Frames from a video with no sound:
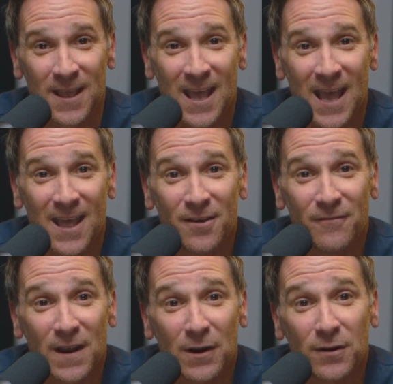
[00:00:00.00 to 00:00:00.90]
In the
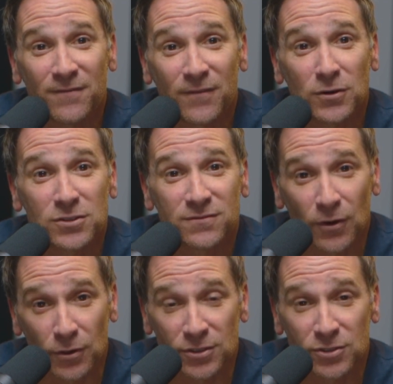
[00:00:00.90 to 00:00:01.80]
very first
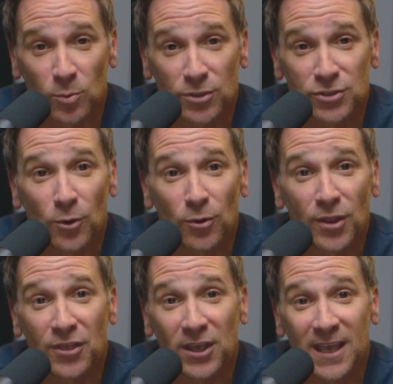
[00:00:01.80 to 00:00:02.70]
verse, we're told
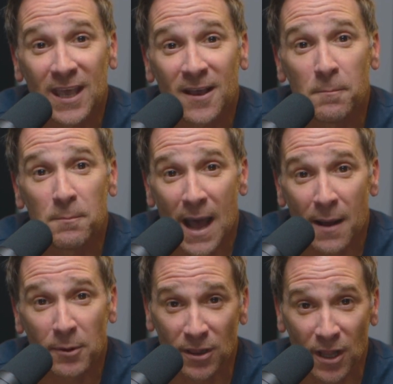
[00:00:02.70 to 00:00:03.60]
that the king of
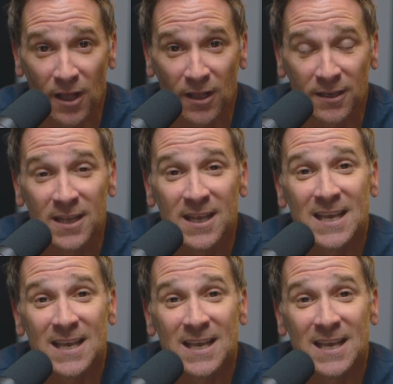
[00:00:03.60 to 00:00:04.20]
Babylon